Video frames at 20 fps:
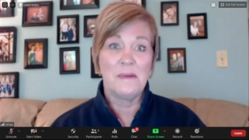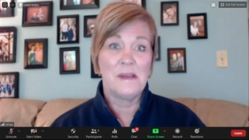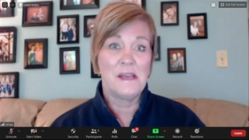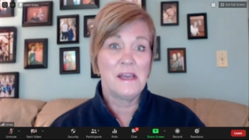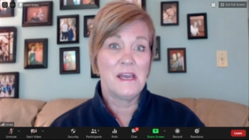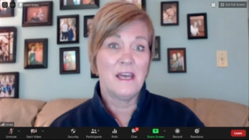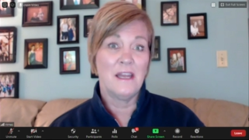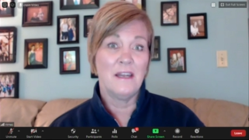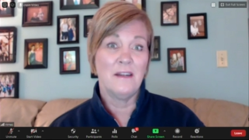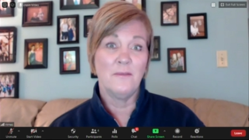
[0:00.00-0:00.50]

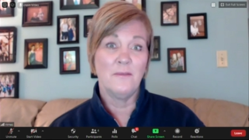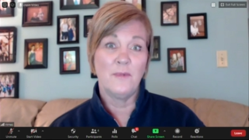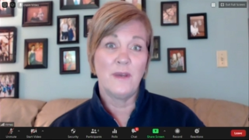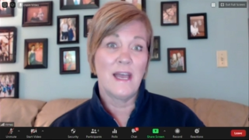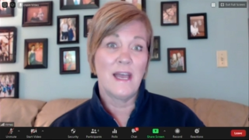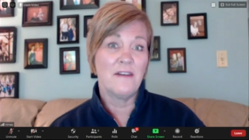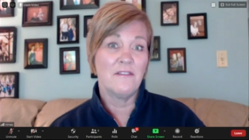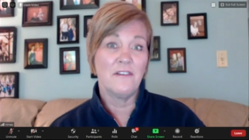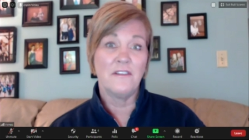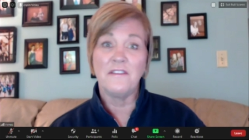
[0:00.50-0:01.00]
and we
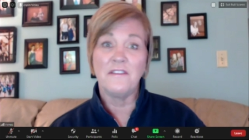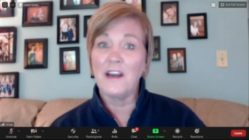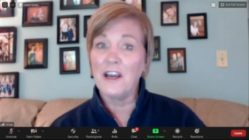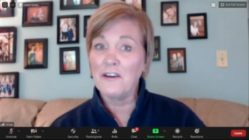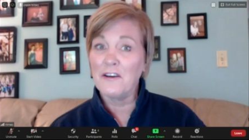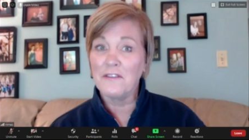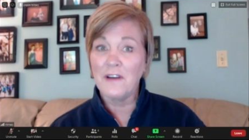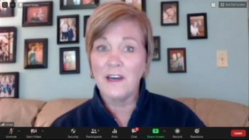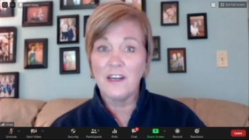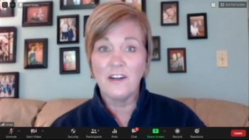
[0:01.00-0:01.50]
have a
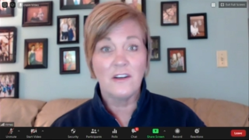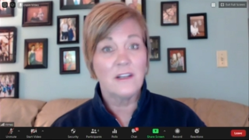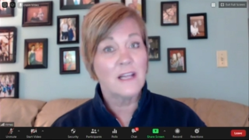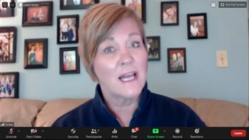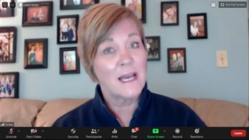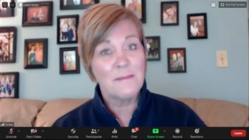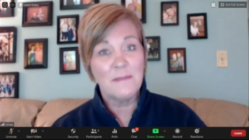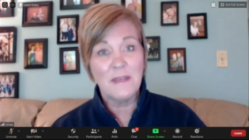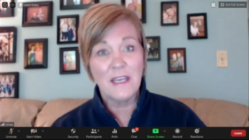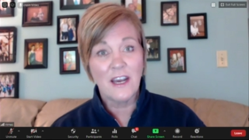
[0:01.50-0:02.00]
firefighter
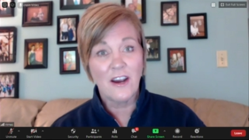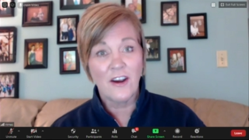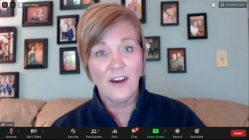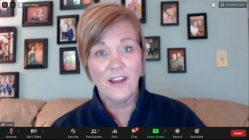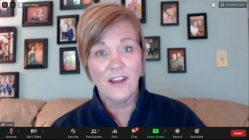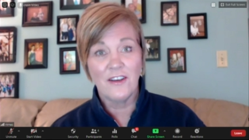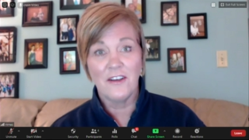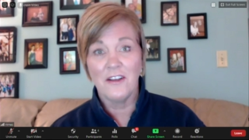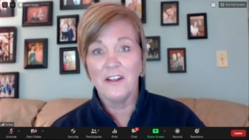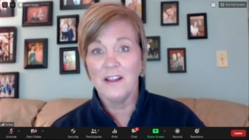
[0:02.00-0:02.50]
climb the
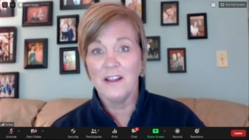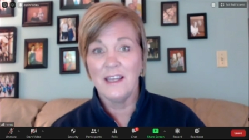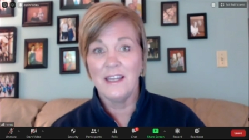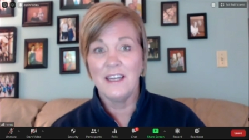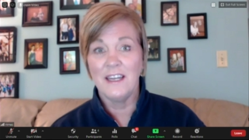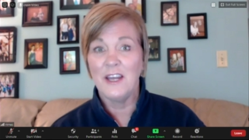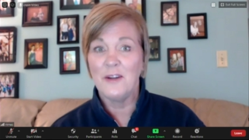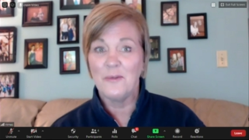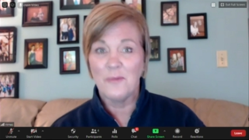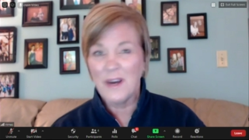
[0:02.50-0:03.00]
aerial and,
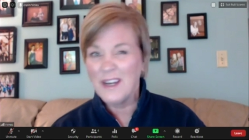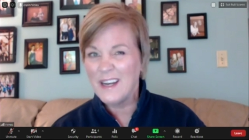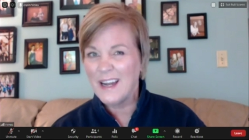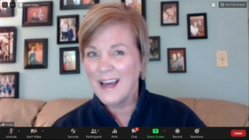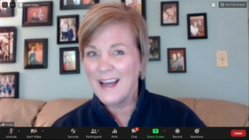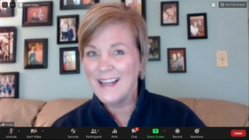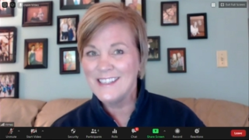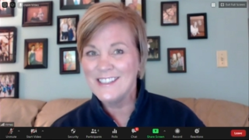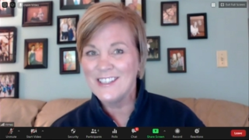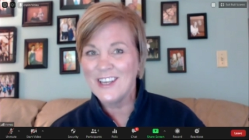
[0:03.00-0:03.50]
and
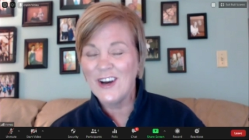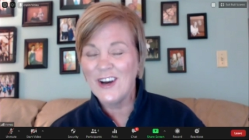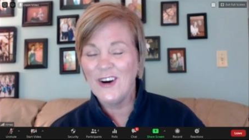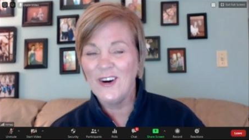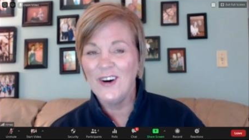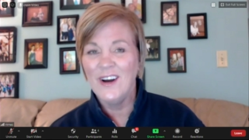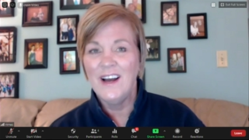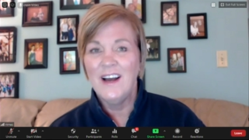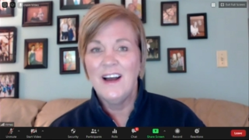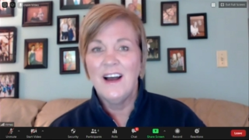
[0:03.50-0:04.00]
whatnot
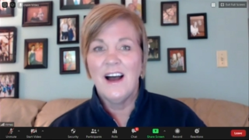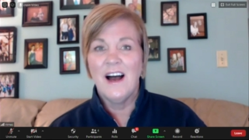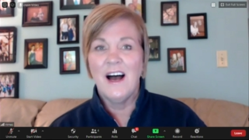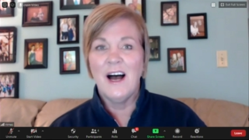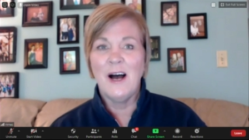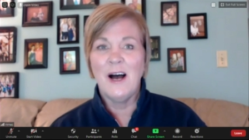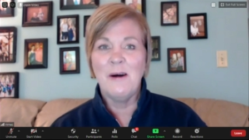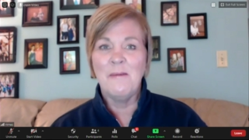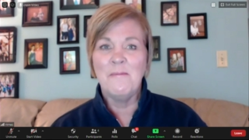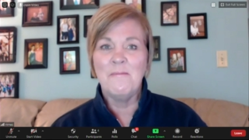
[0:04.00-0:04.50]
so
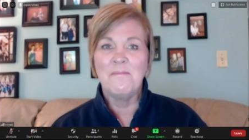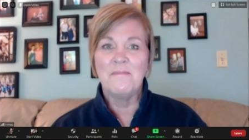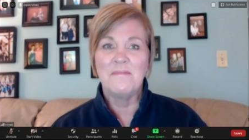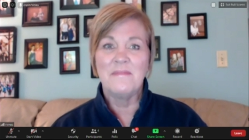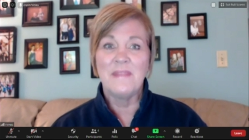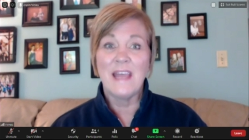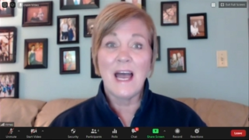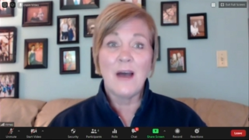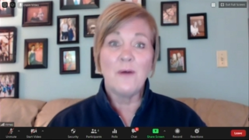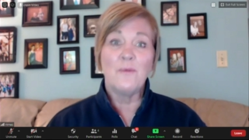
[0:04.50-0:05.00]
um,
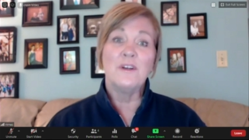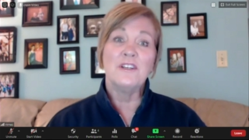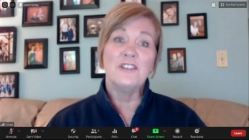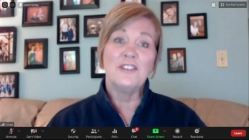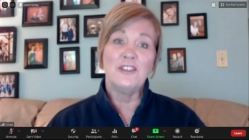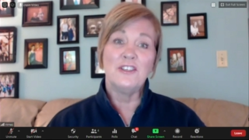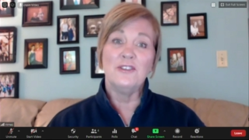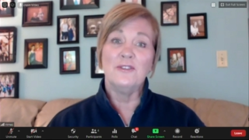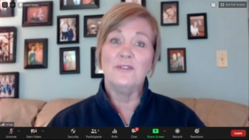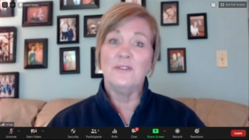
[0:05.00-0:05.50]
that one
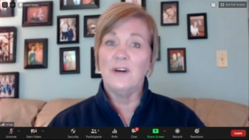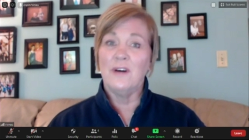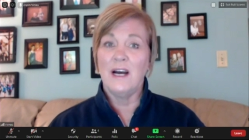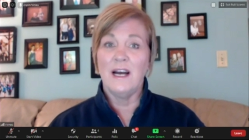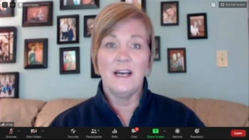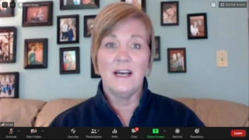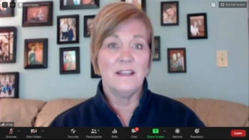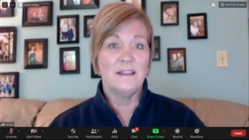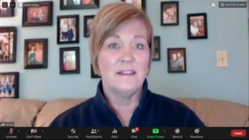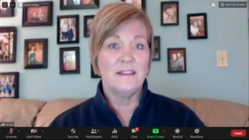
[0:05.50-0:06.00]
too
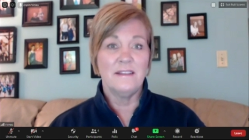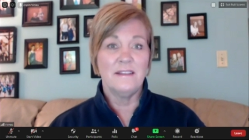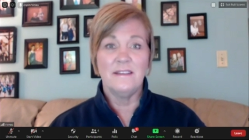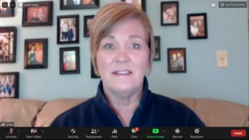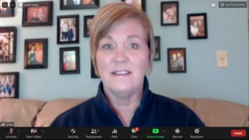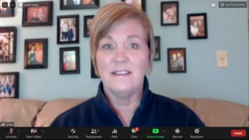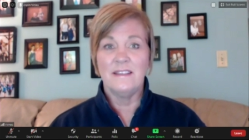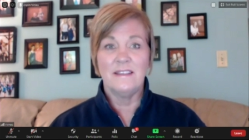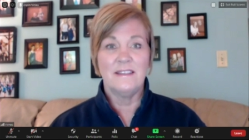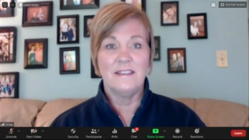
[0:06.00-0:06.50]
uh,
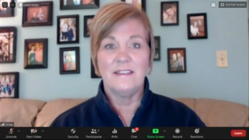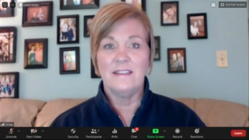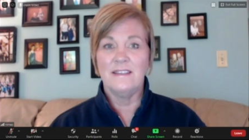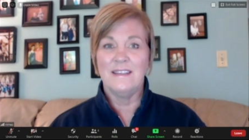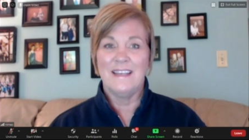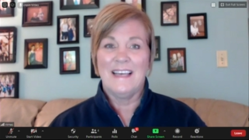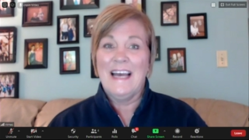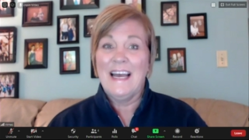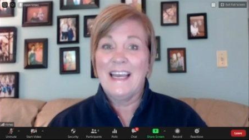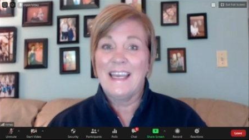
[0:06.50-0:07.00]

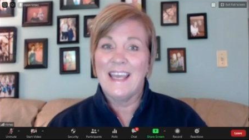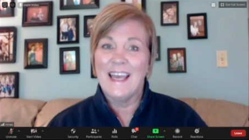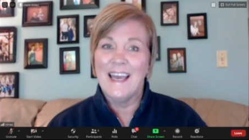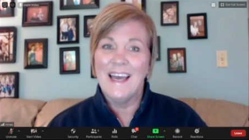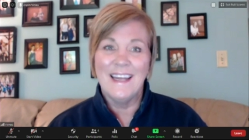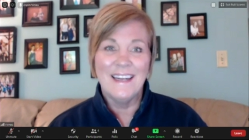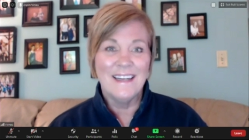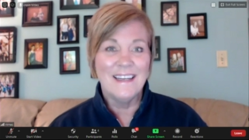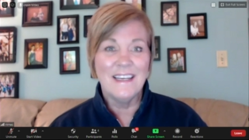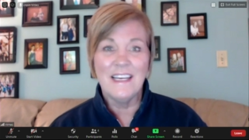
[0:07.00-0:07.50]

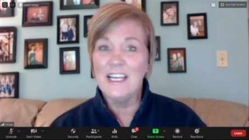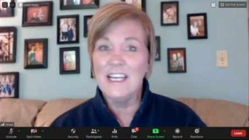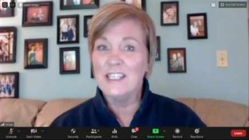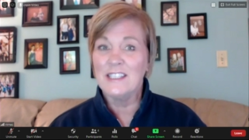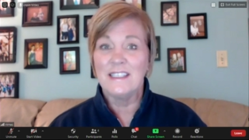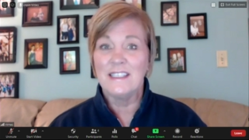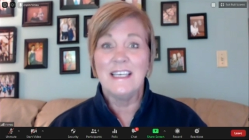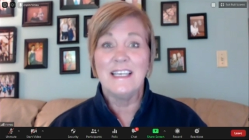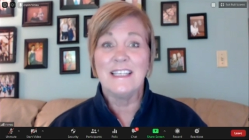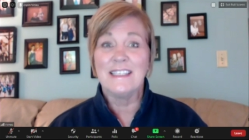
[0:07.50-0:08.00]
again
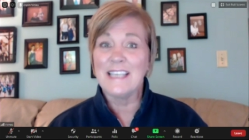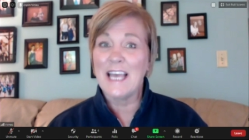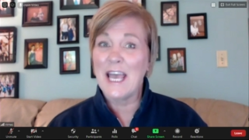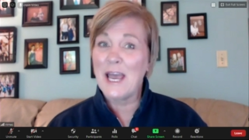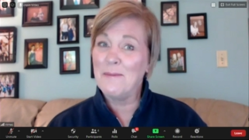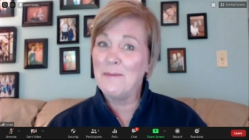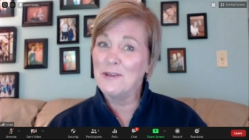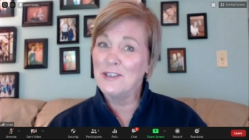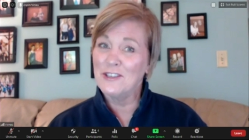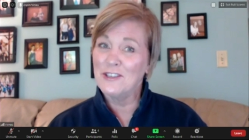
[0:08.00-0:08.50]
it's it's
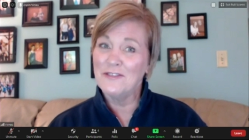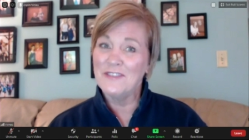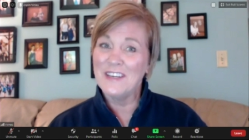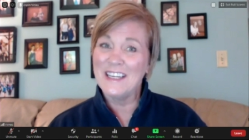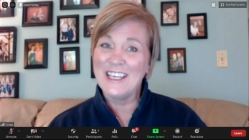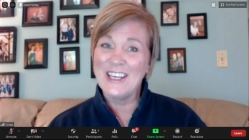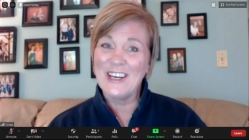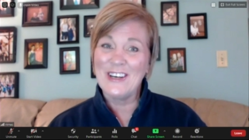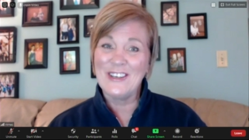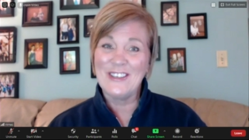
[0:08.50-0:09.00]
amateur
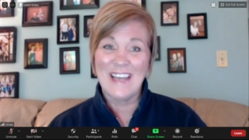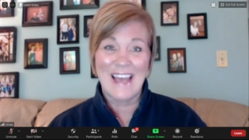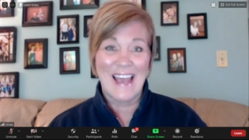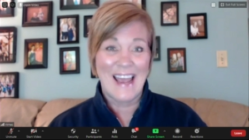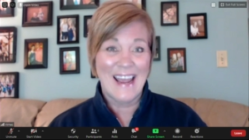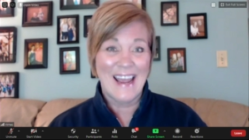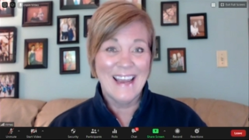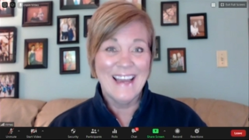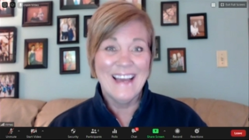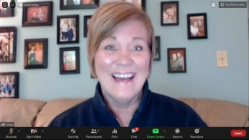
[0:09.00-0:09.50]
video
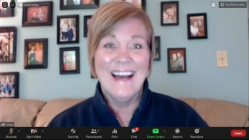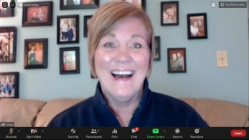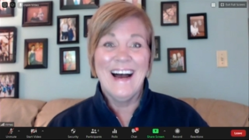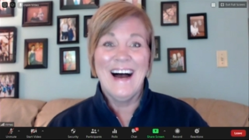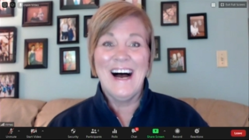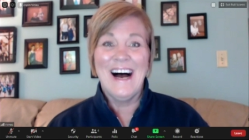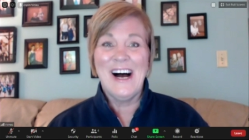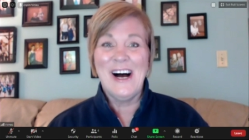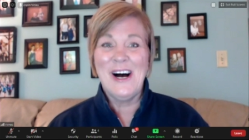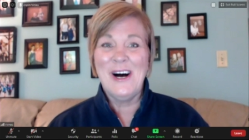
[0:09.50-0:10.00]
day
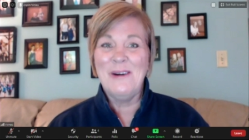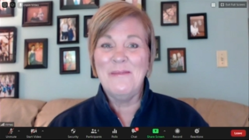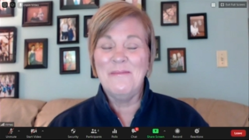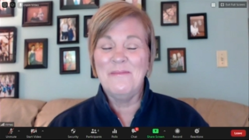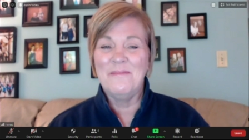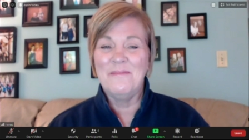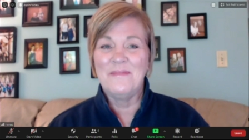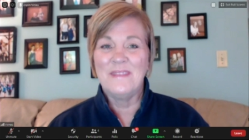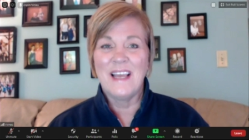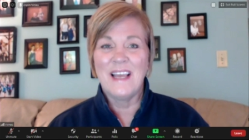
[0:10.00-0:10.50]

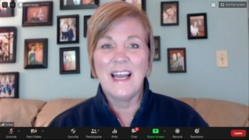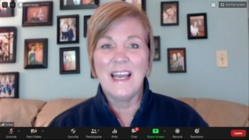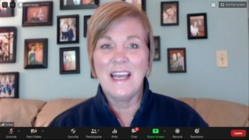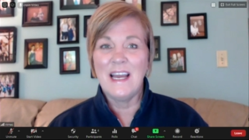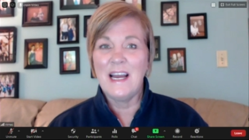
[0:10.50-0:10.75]
um, I,